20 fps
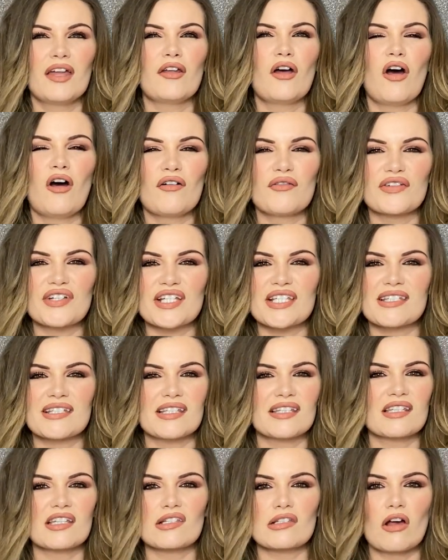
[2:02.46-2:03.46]

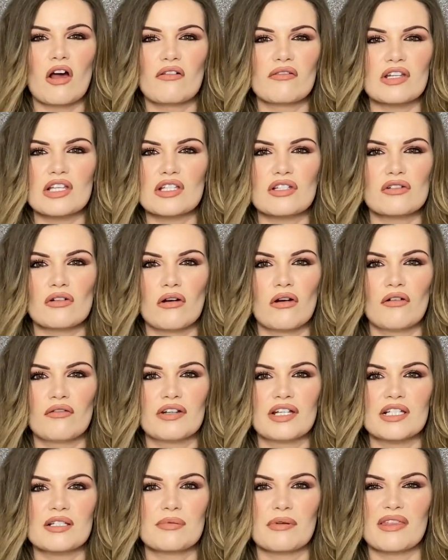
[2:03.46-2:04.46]
obviously there's horror
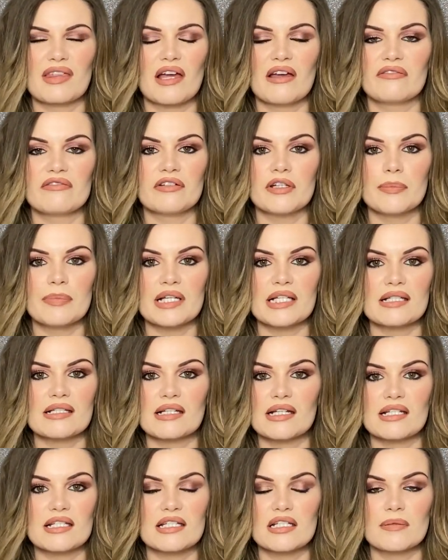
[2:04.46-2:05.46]
stories with every business,